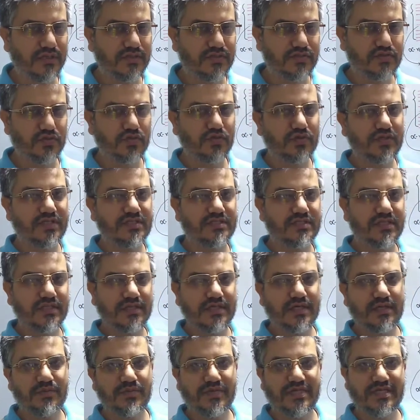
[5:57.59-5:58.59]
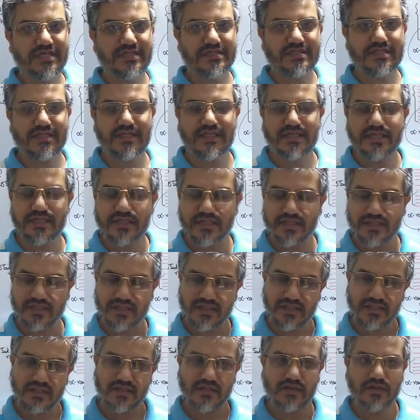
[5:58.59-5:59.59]
So result can be easily
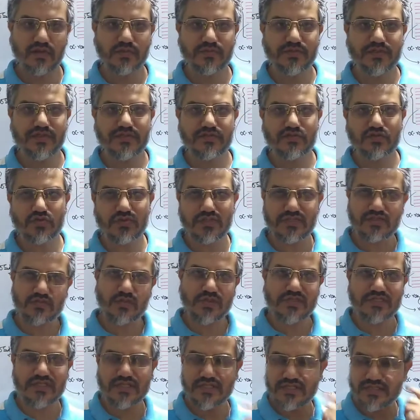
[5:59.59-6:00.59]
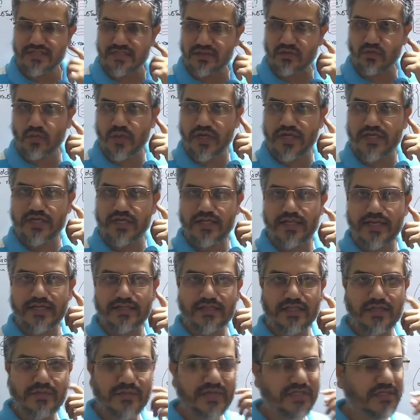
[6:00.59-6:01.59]
obtained. So this was the reason why
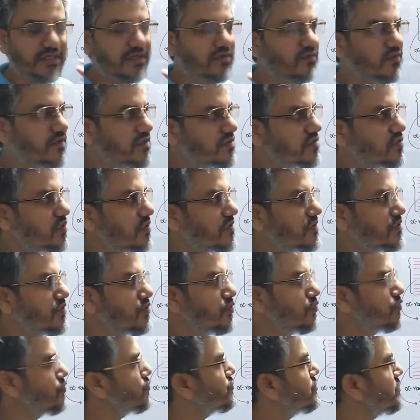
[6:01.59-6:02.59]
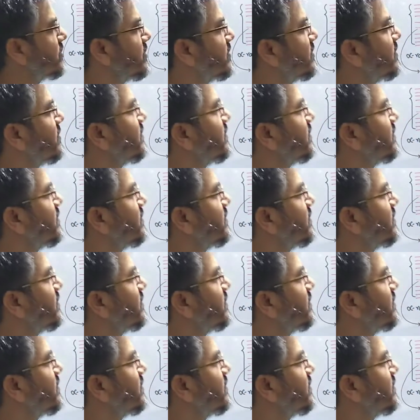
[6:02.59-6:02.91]
lighter metal was not used